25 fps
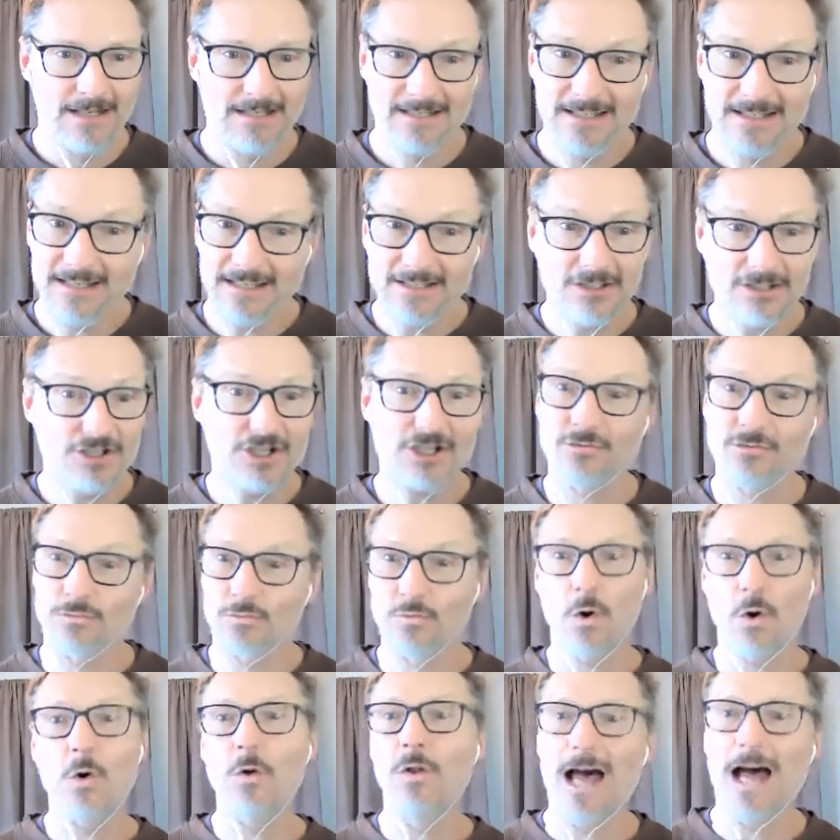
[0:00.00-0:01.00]
didn't just
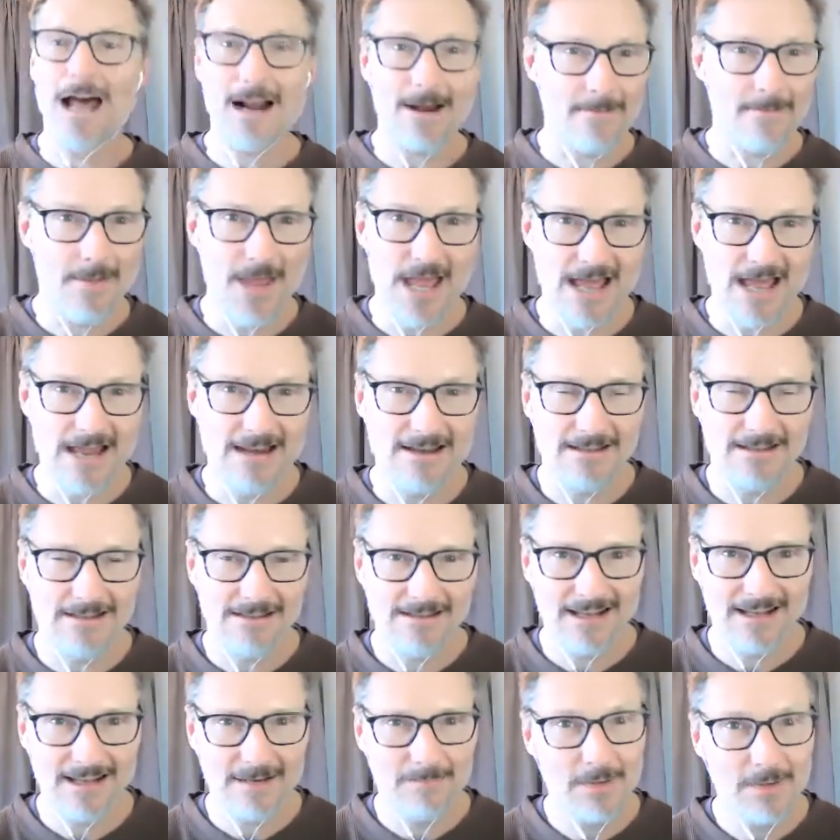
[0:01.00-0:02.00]
roll out of bed
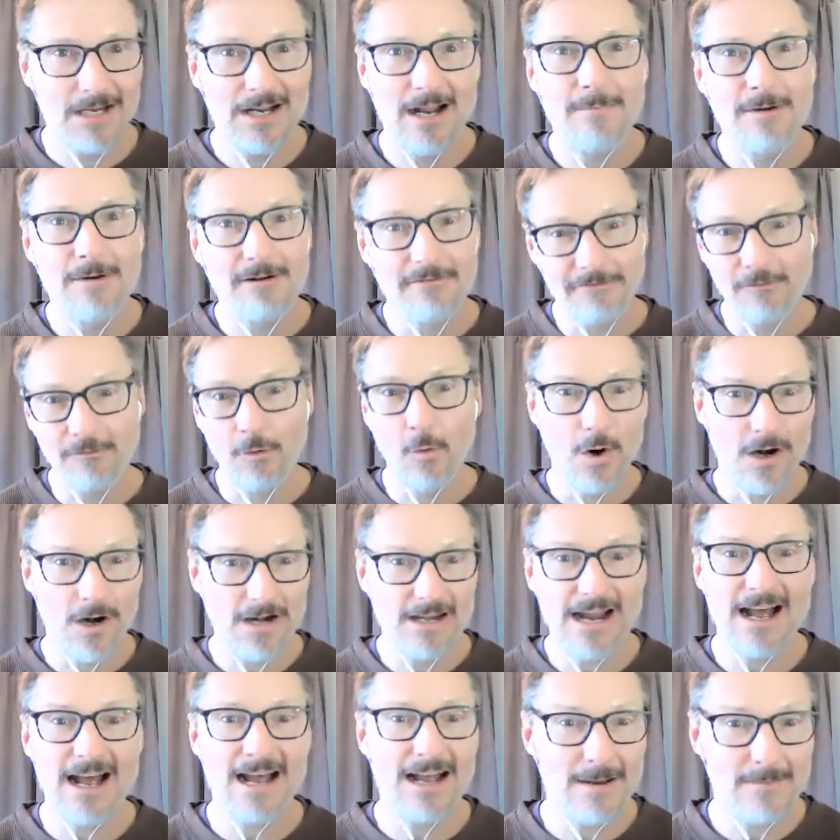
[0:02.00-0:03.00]
and become a
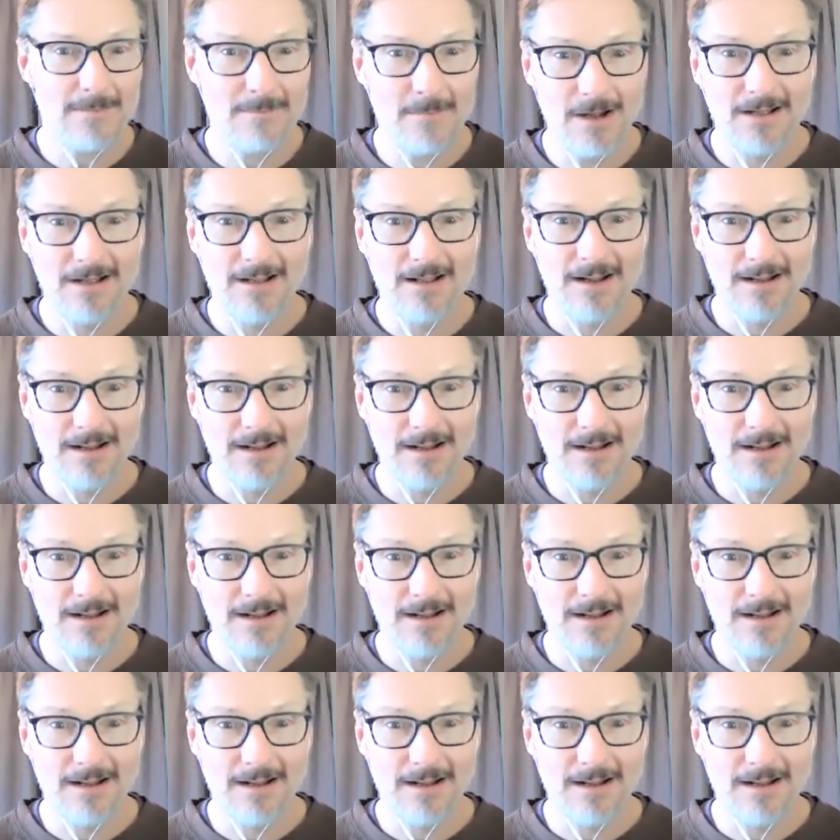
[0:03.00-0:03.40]
4-time